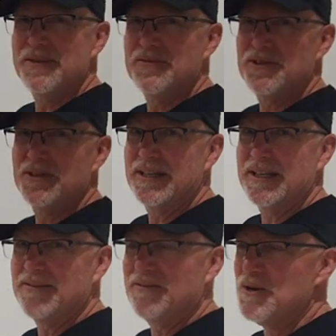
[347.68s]
beef jerky
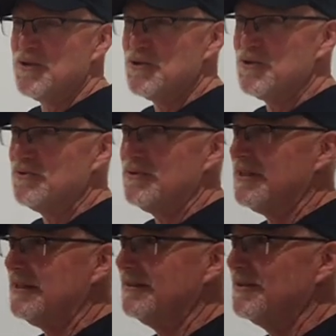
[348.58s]
out of our
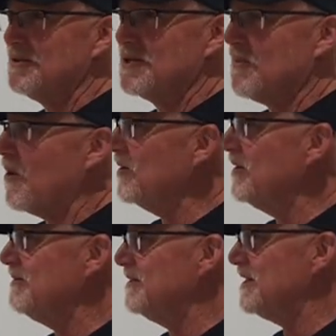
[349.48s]
new
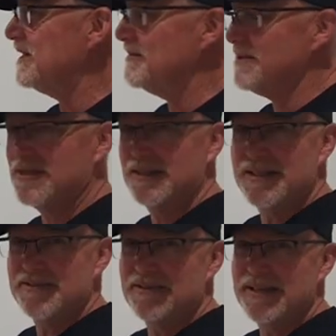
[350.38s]
smoker that we just commissioned
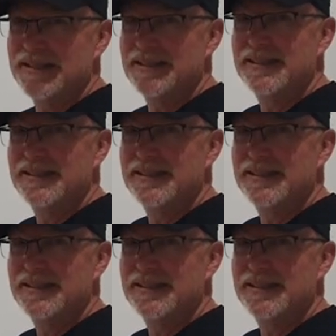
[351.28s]
this week.